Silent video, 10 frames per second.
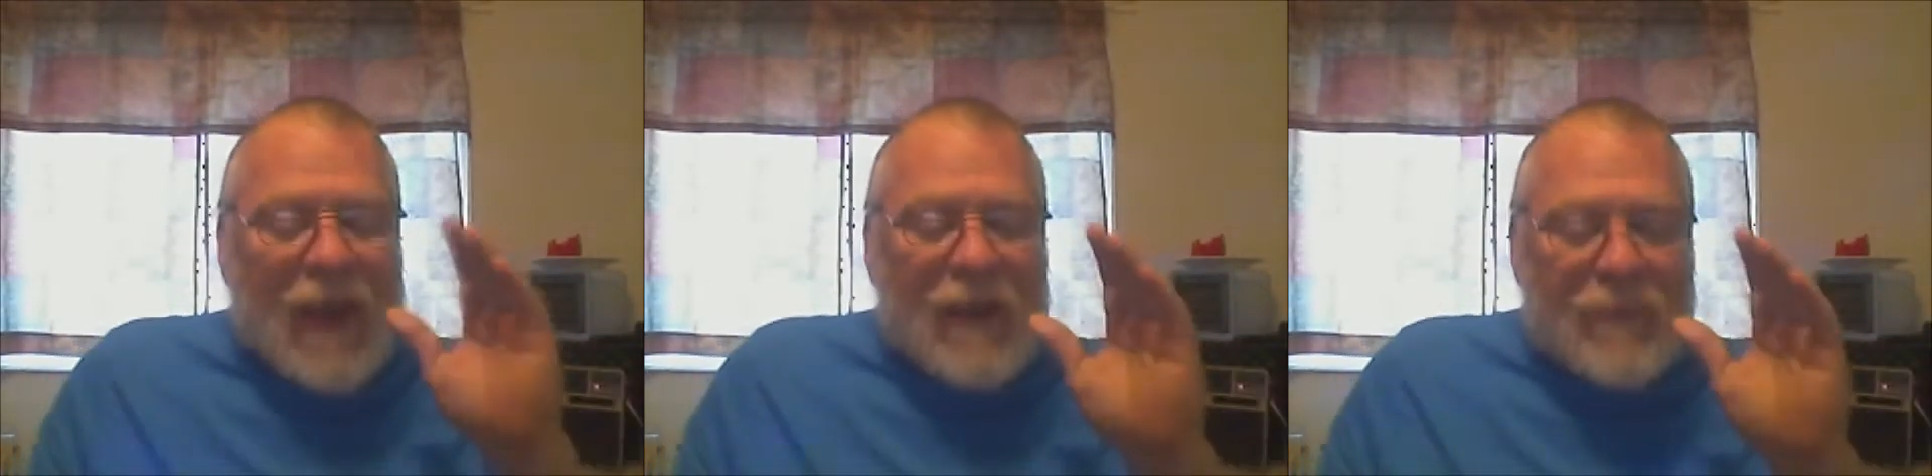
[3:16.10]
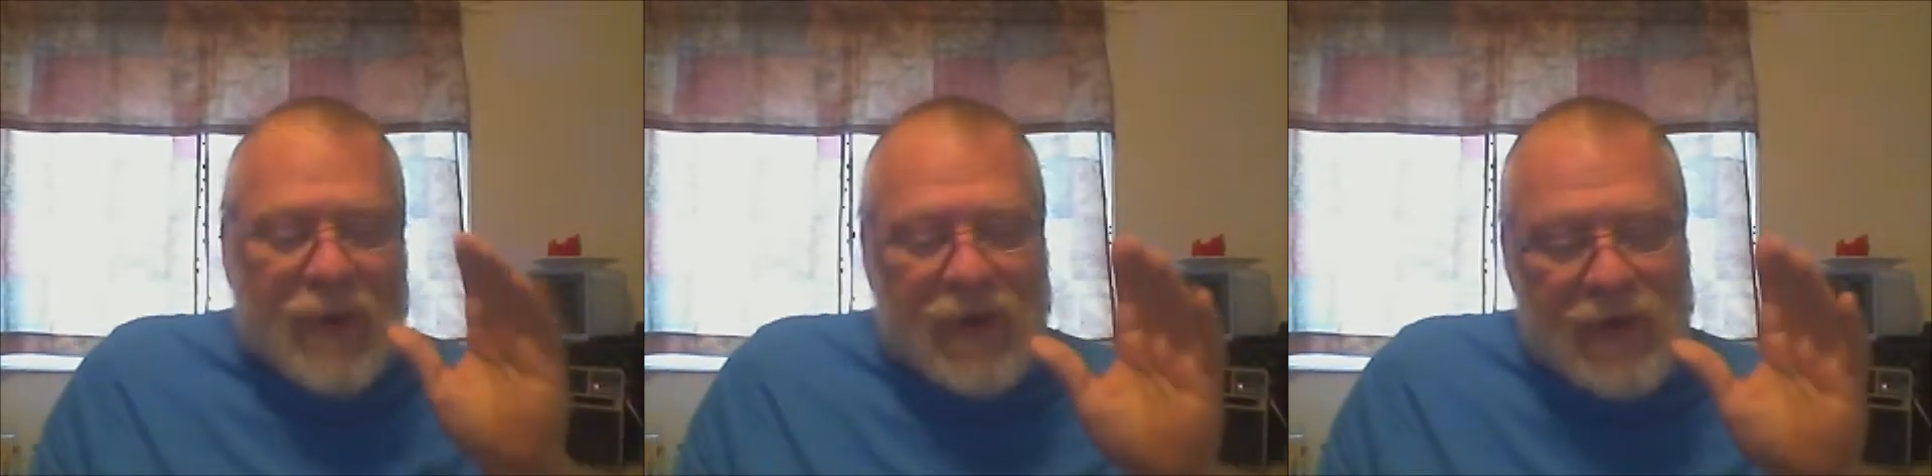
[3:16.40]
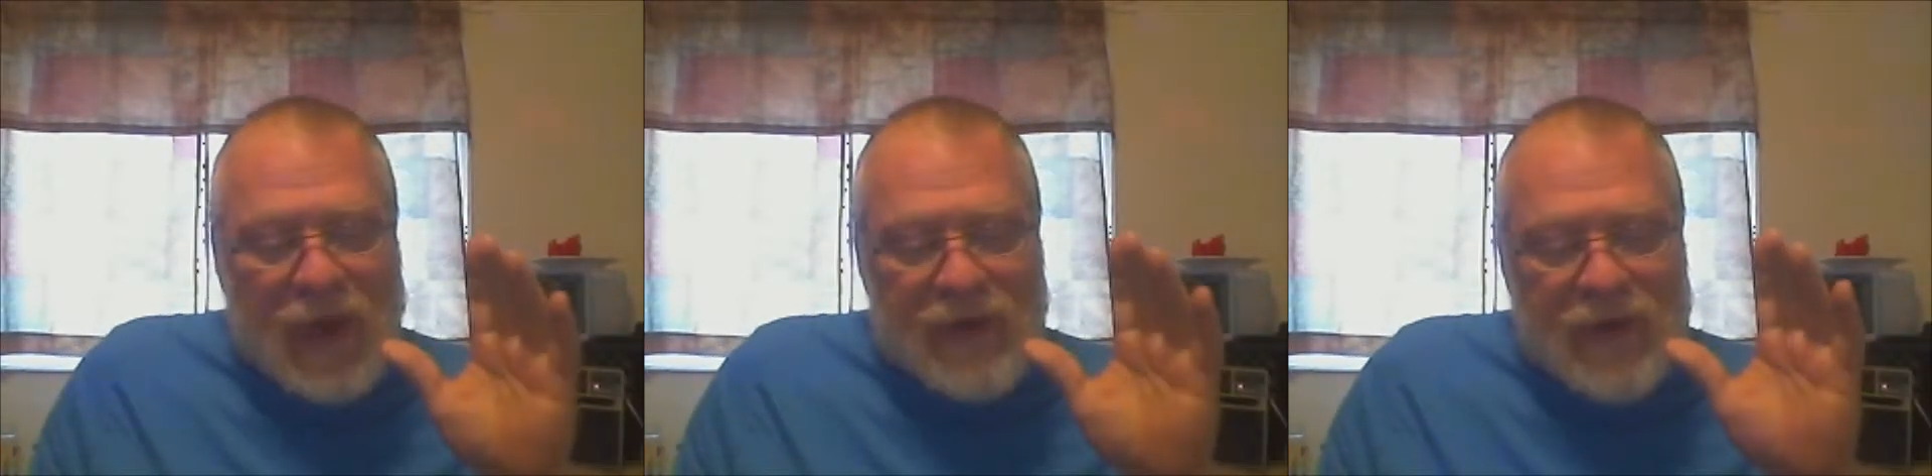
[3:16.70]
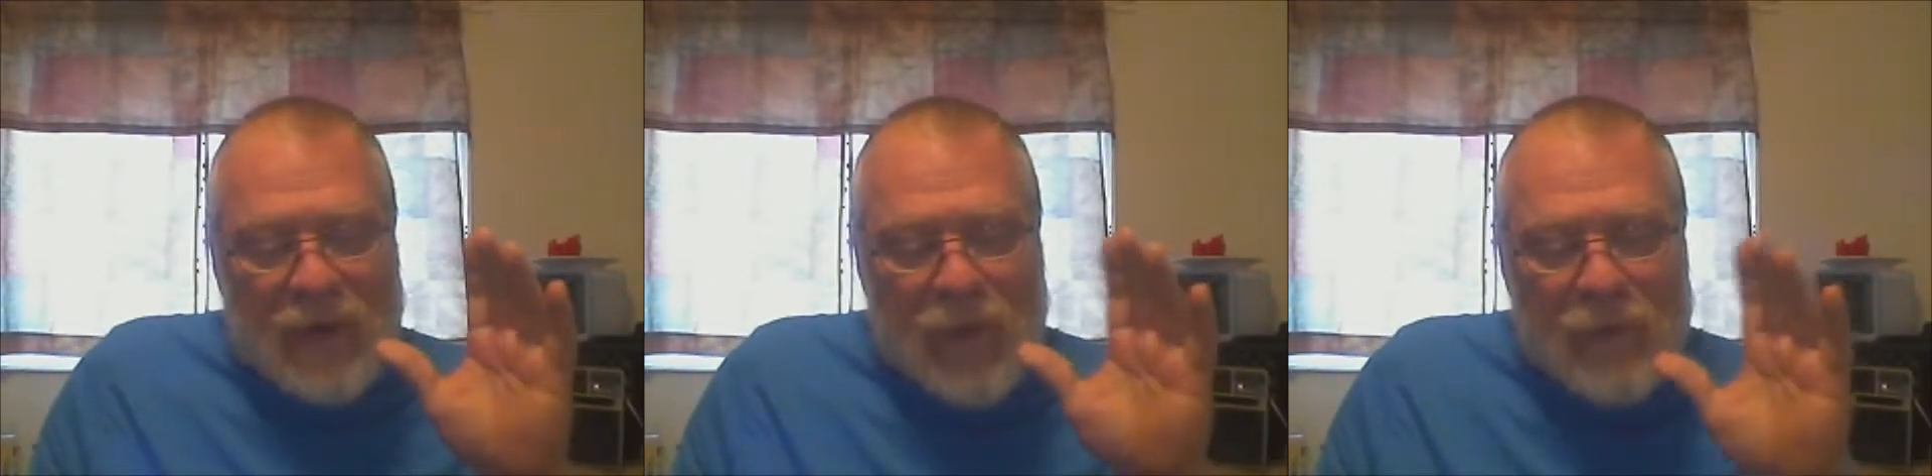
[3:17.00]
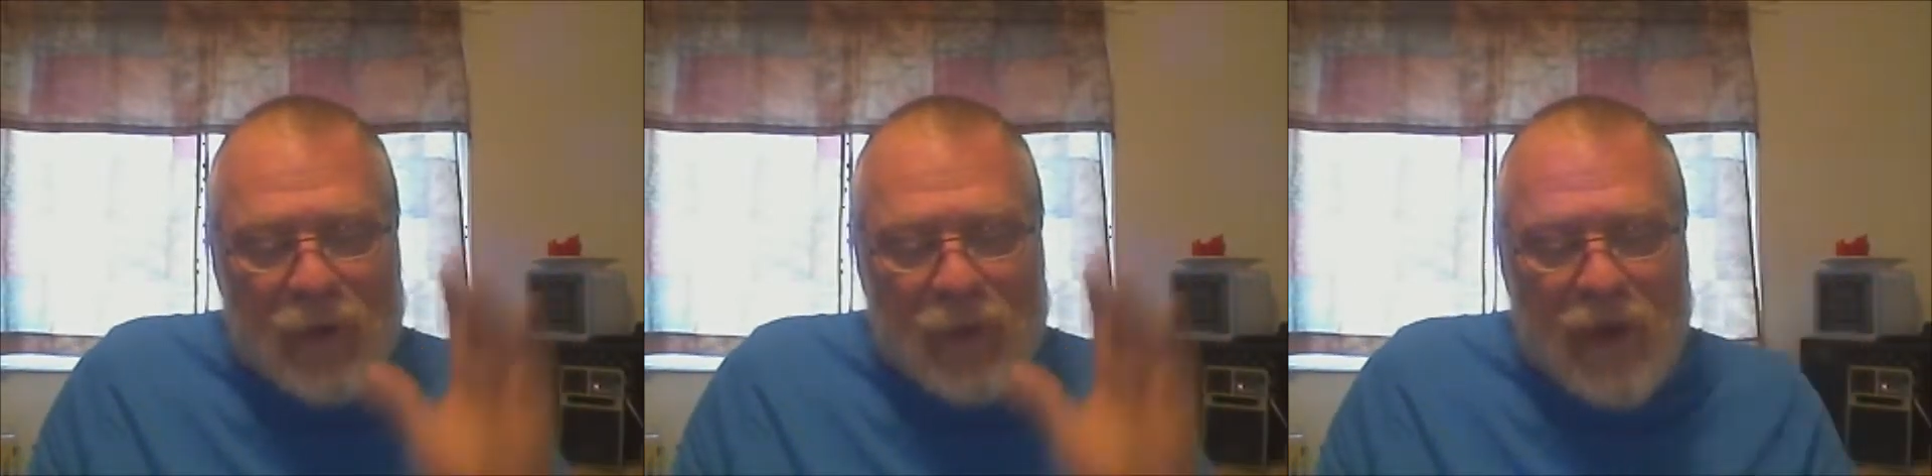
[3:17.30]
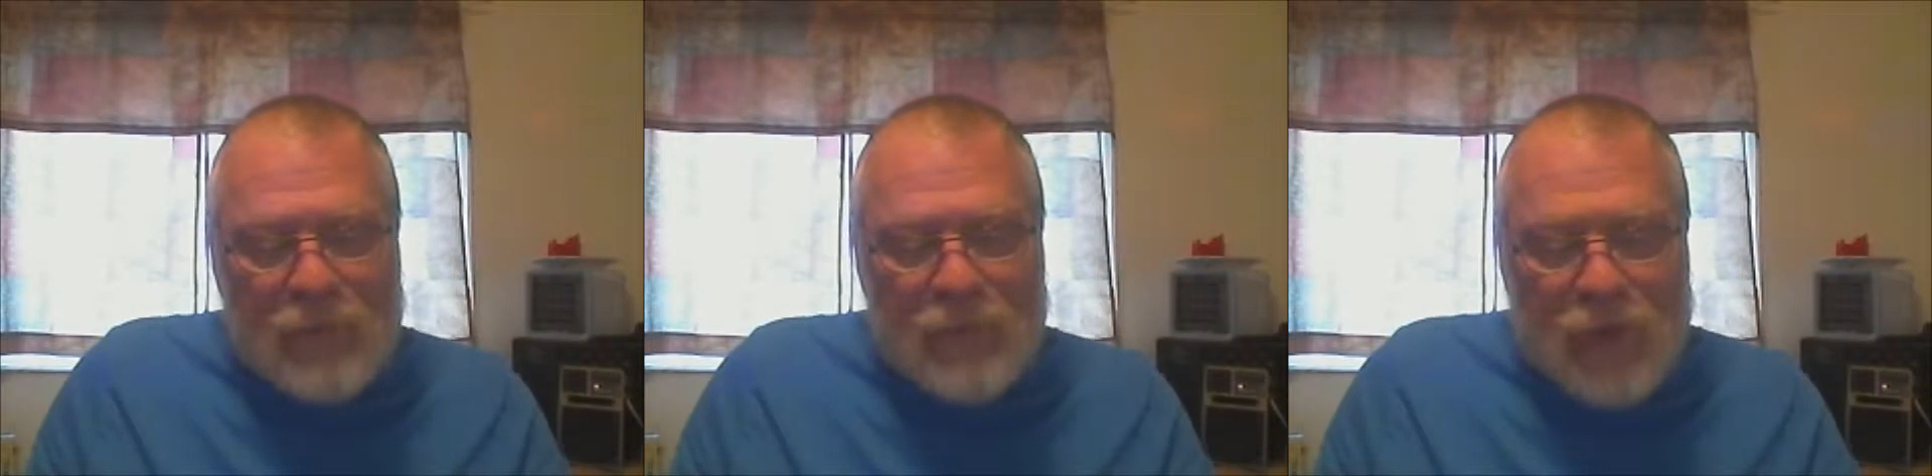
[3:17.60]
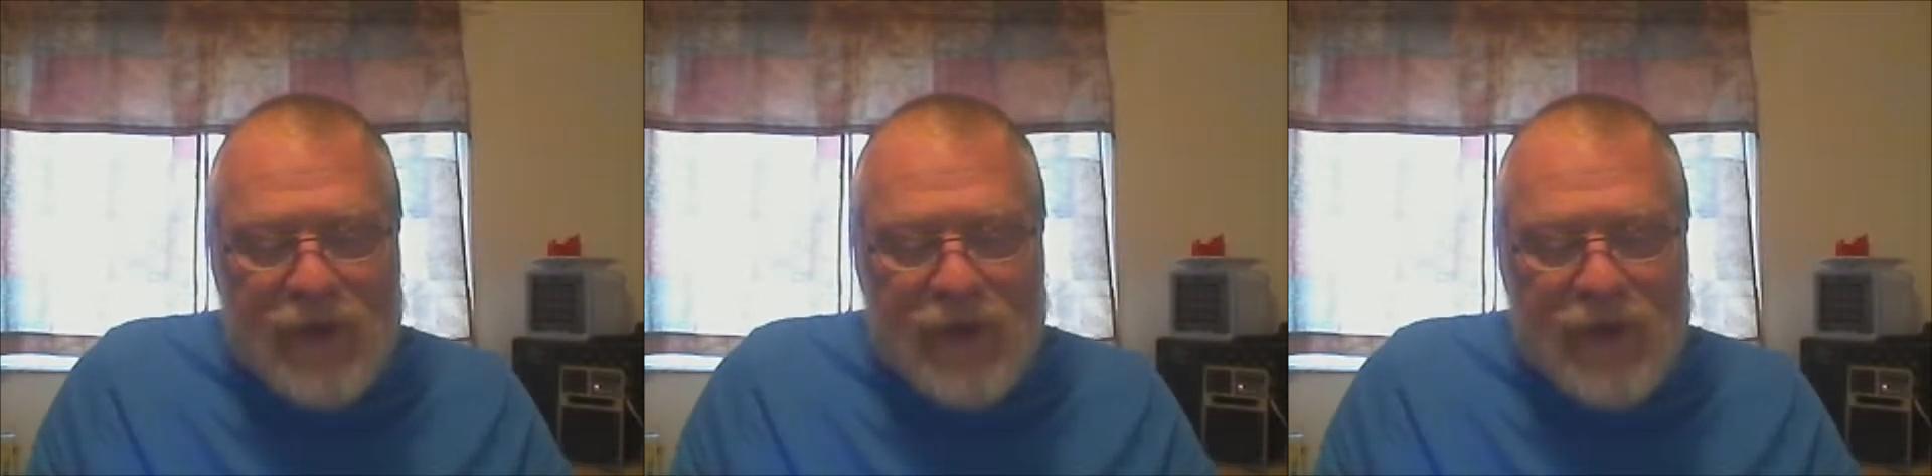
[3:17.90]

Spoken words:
Because last time I put out in plain